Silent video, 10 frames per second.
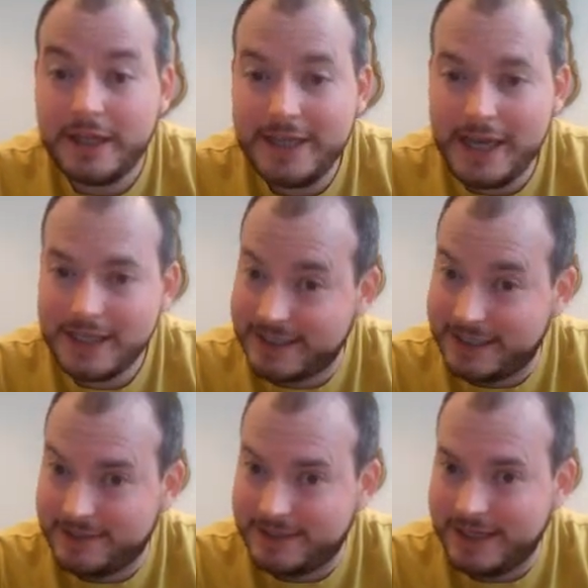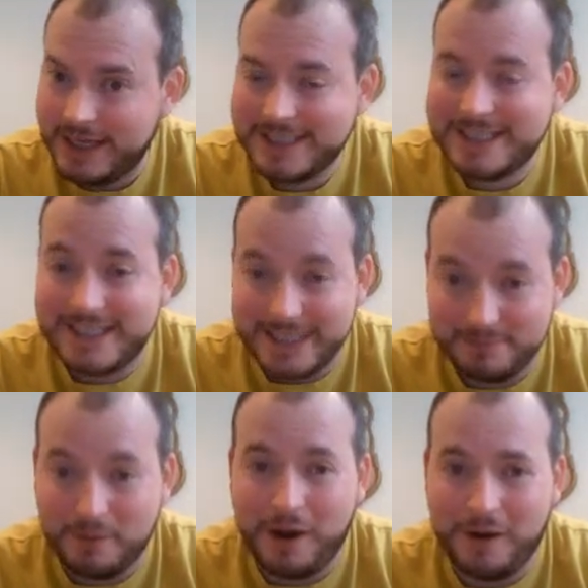ecstasy
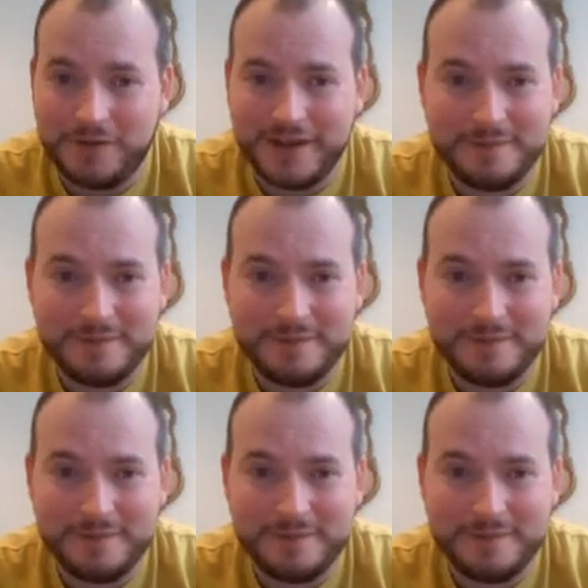part of it.